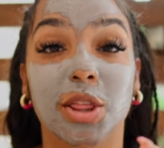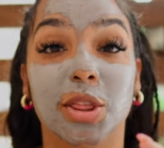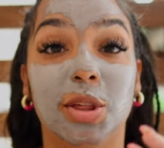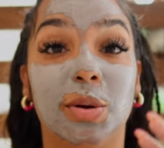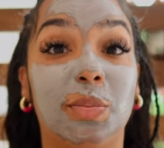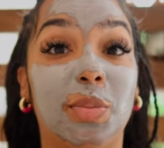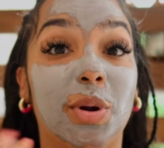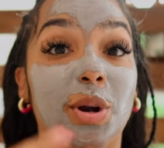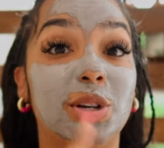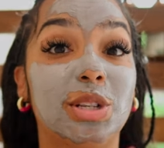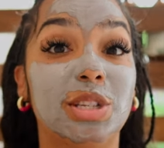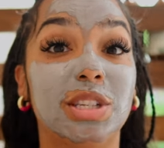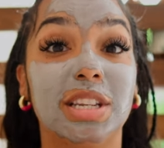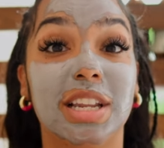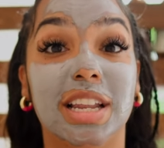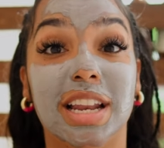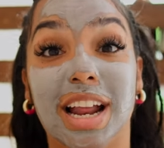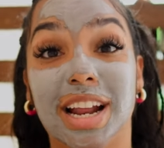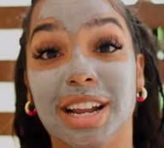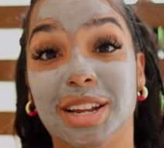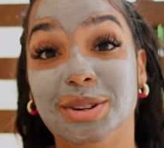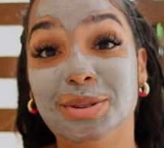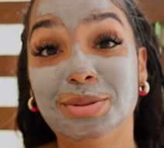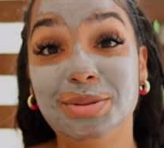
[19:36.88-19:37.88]
the person that
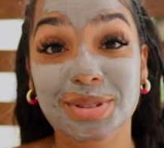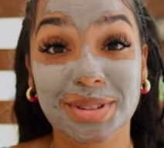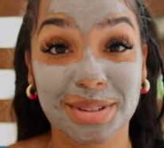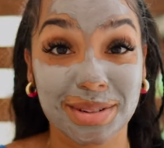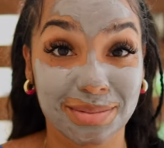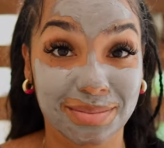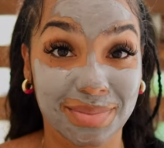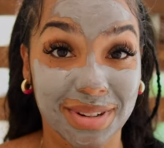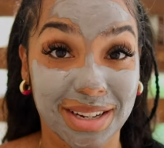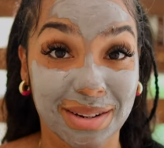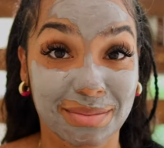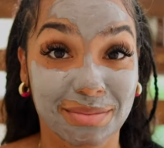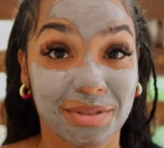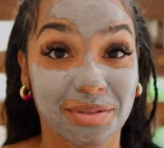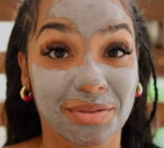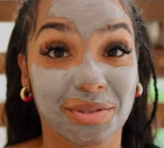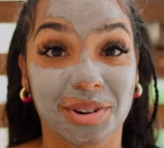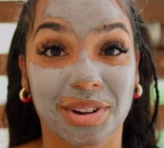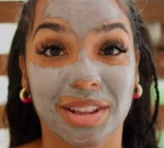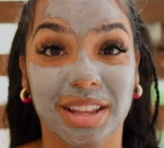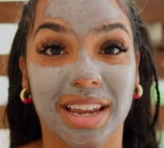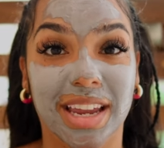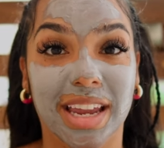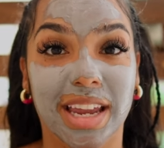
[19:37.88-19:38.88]
I used to be
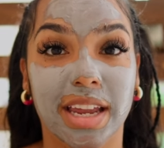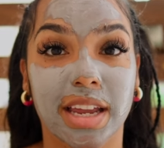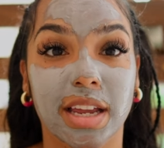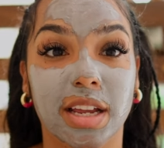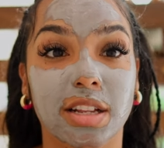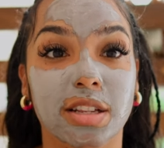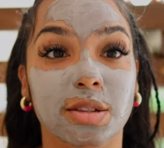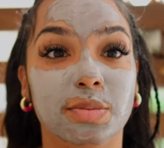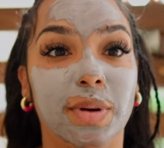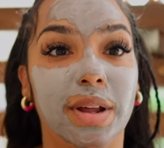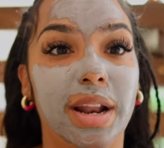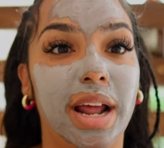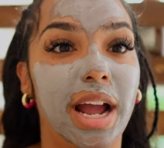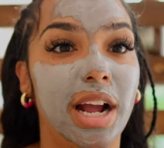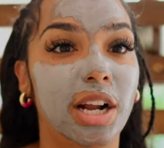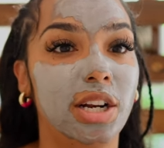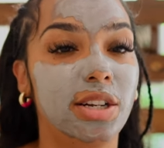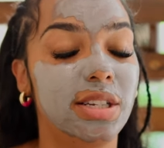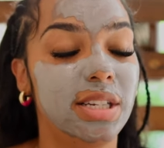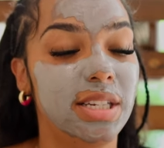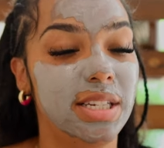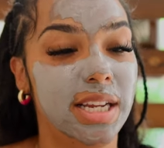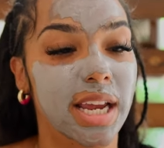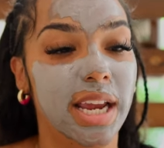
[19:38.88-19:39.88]
before the kids, but
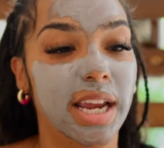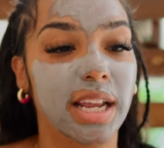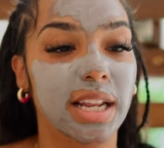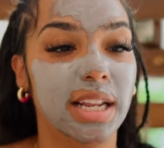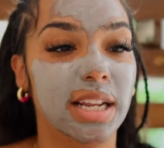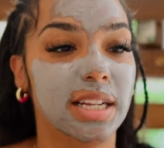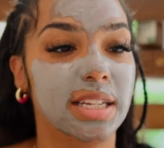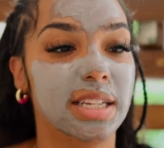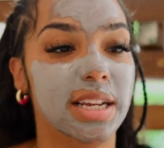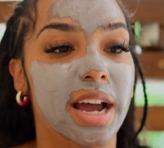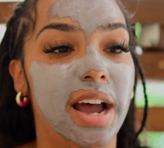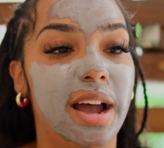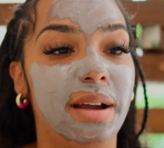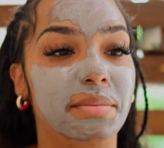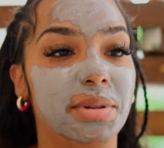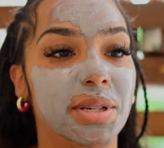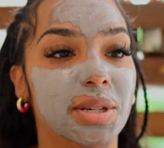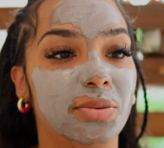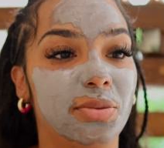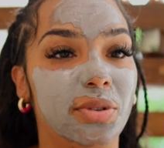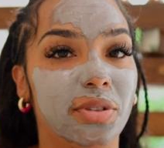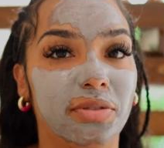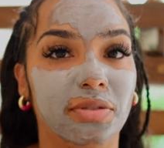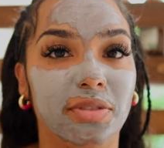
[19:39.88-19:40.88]
actually taking the time
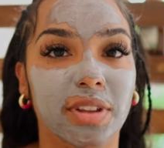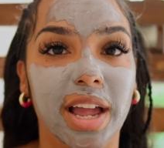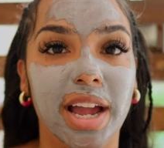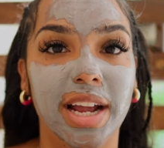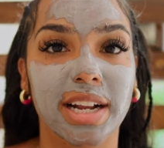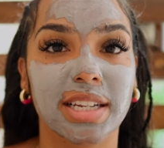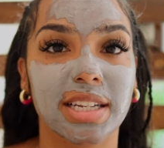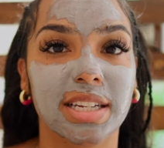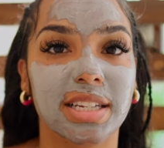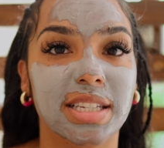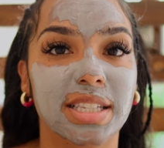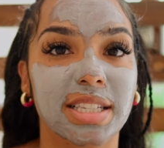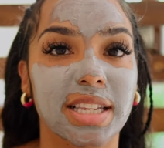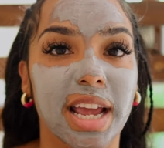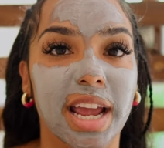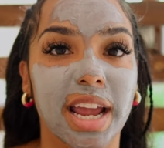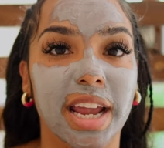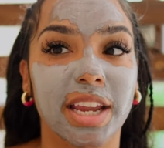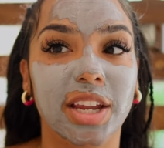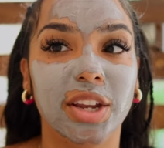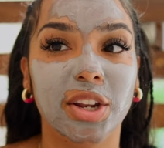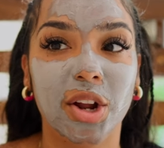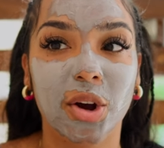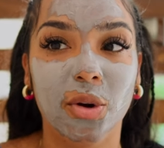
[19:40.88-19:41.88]
to reflect and
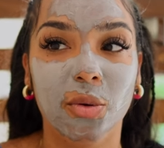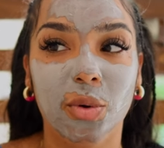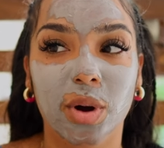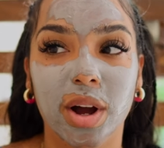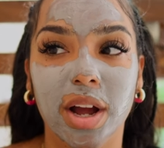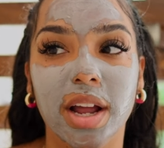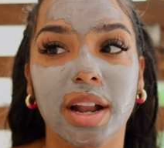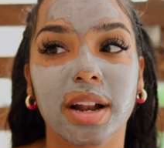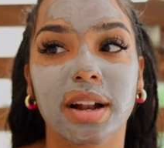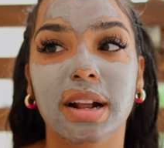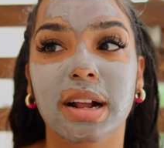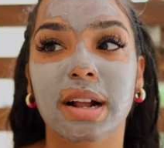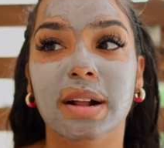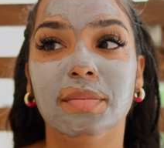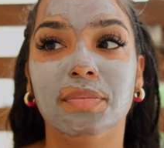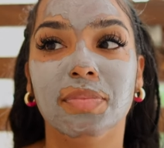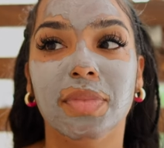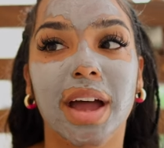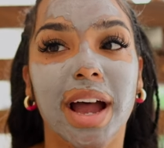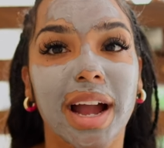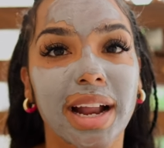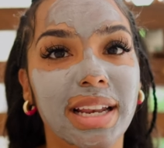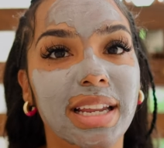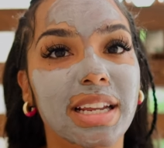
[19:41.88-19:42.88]
say, you know what,
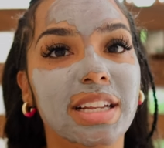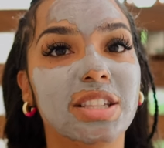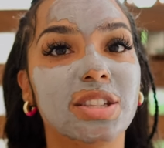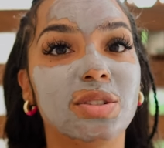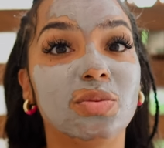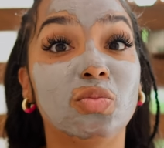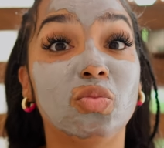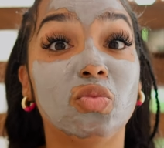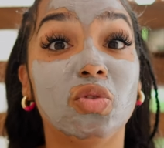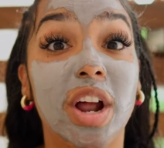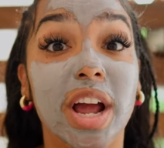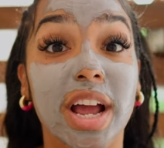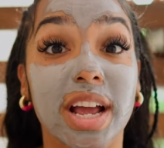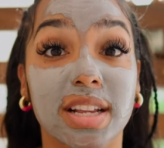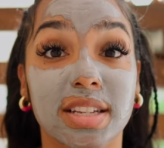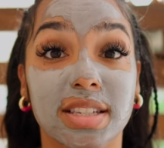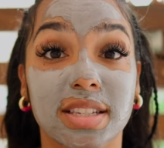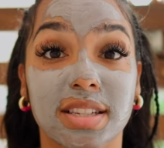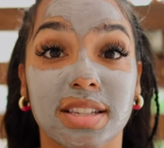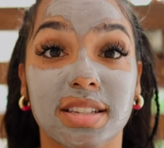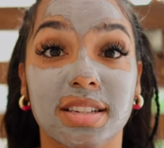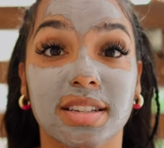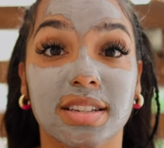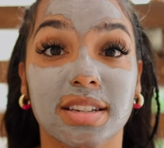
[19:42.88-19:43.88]
I need some
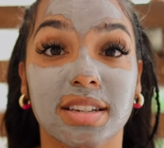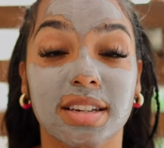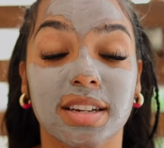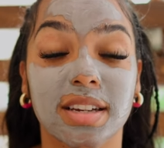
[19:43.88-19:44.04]
rest.